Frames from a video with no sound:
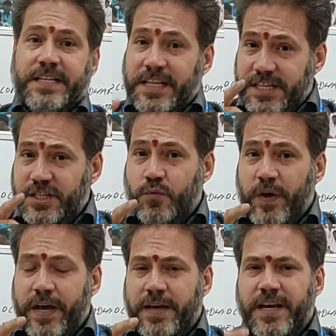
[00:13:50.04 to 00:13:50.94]
This is
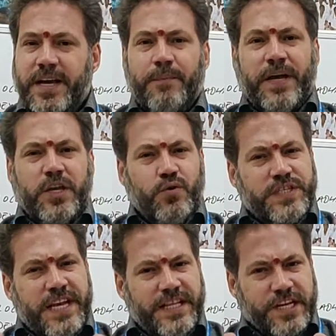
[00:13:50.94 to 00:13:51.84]
where, by
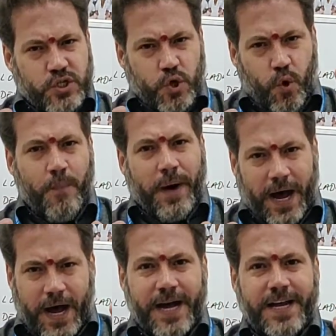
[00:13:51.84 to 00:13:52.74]
using the
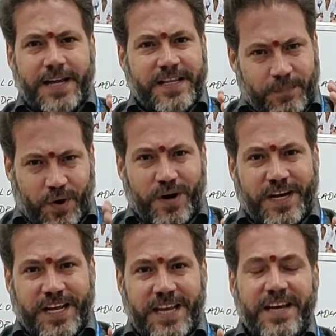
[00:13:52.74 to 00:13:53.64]
soma, the
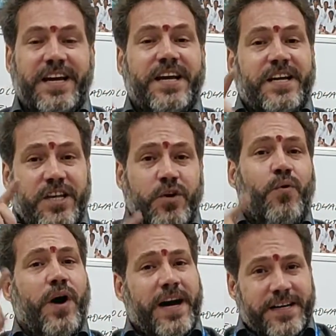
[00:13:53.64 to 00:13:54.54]
body,
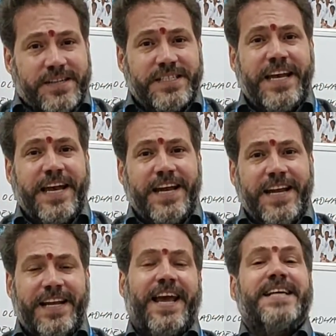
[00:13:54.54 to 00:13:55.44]
you are
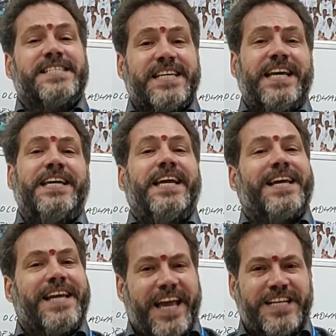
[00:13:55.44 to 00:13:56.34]
creating a
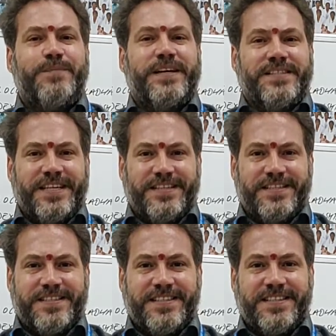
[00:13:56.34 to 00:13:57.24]
psychic
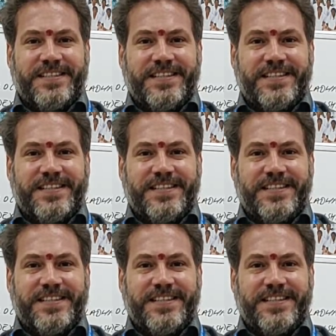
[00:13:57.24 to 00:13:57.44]
experience.